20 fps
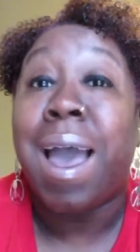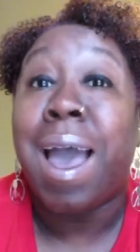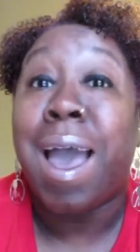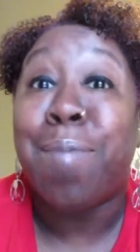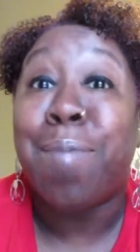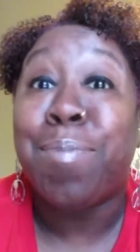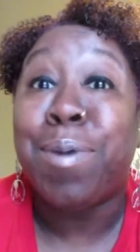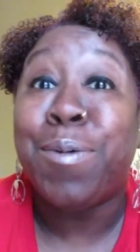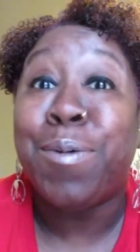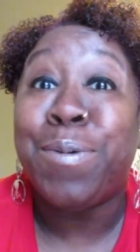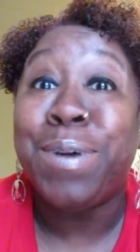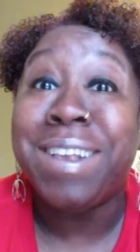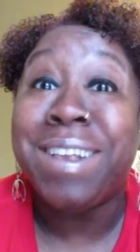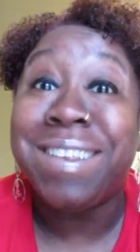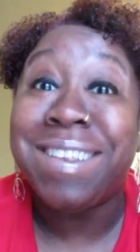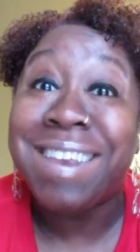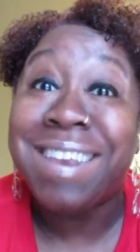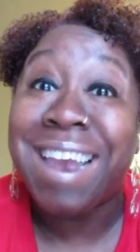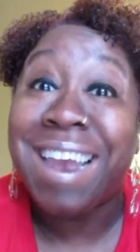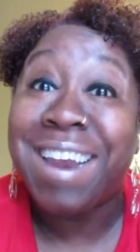Happy
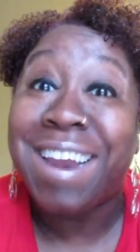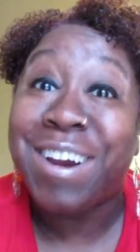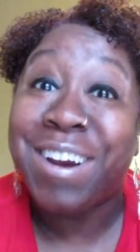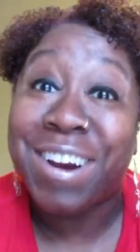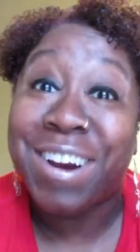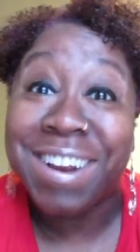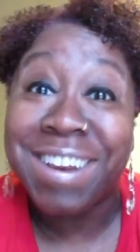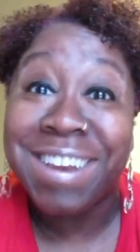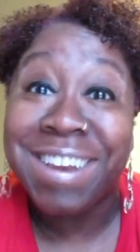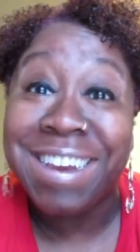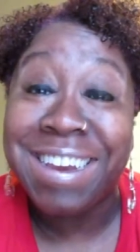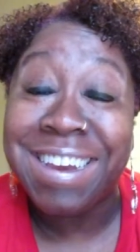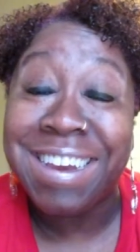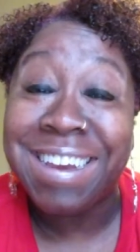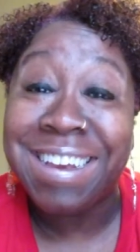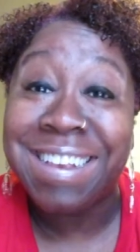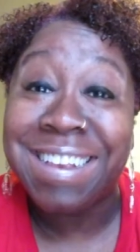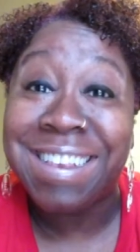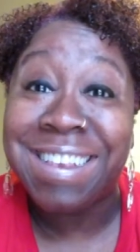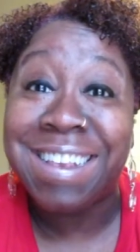Wednesday,
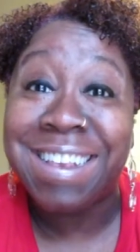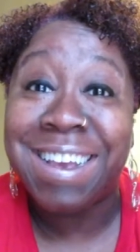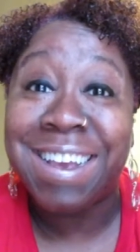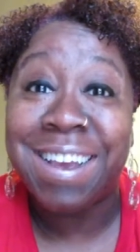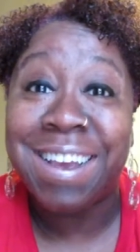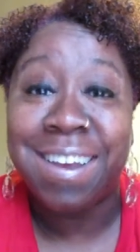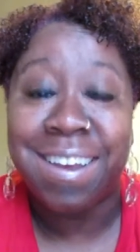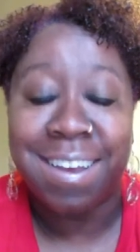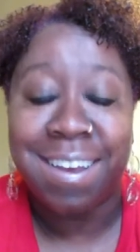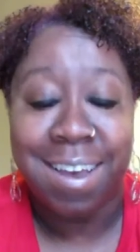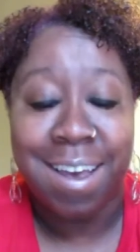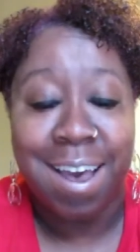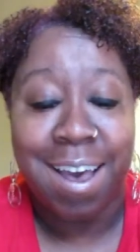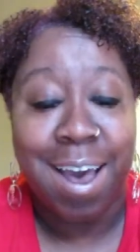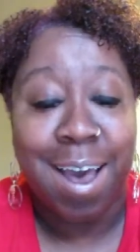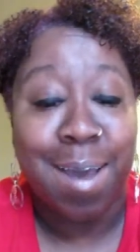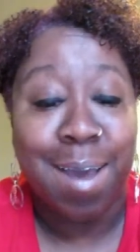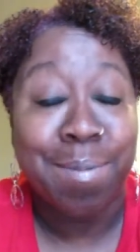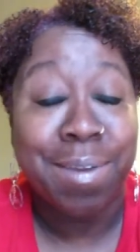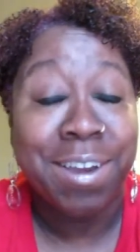Curlies!
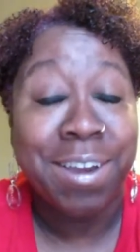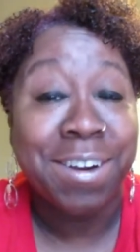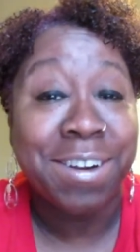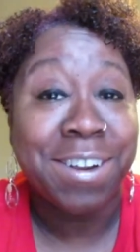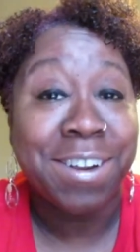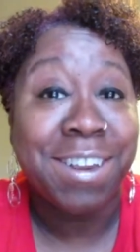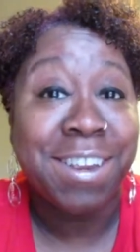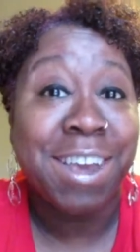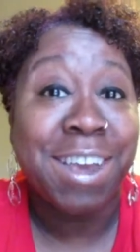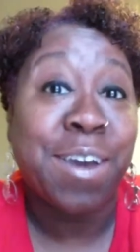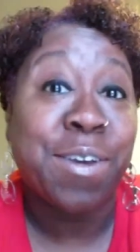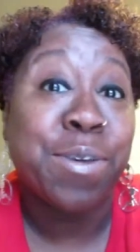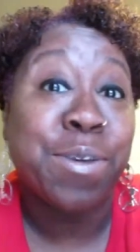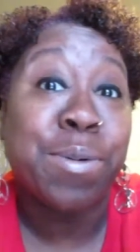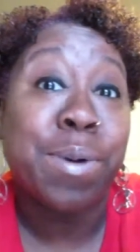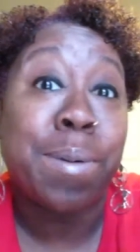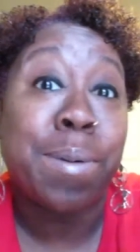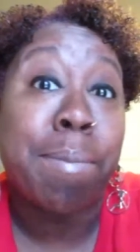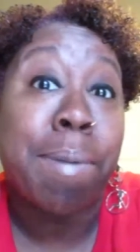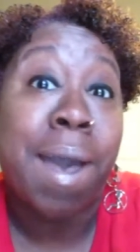I'm here to tell
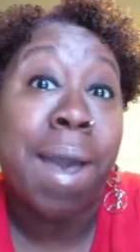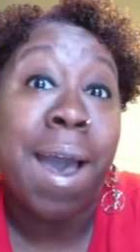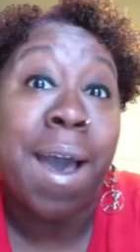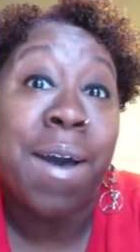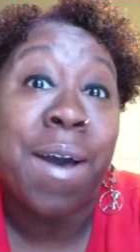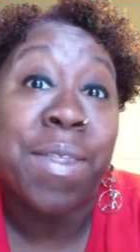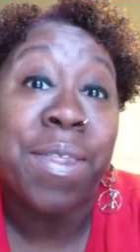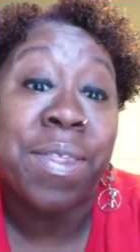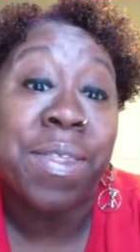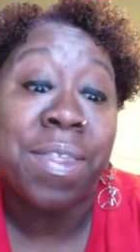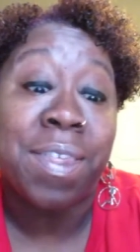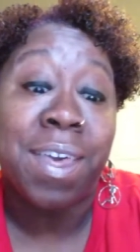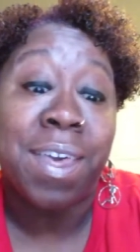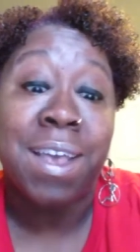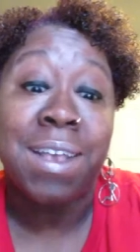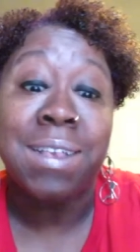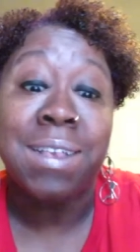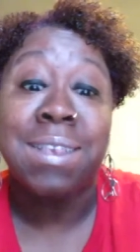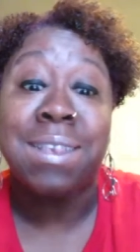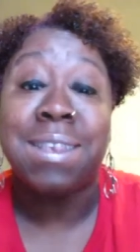you about
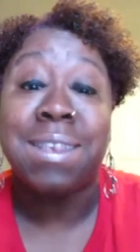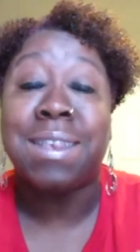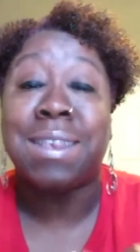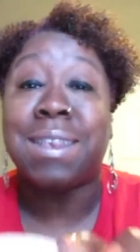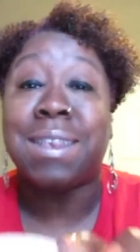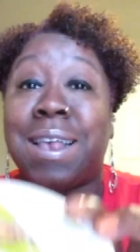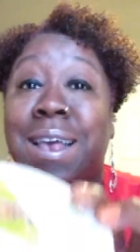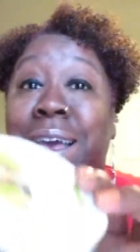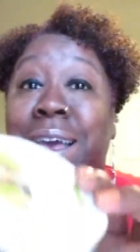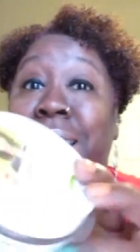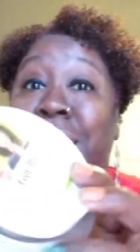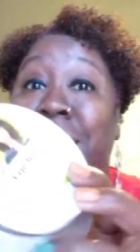this.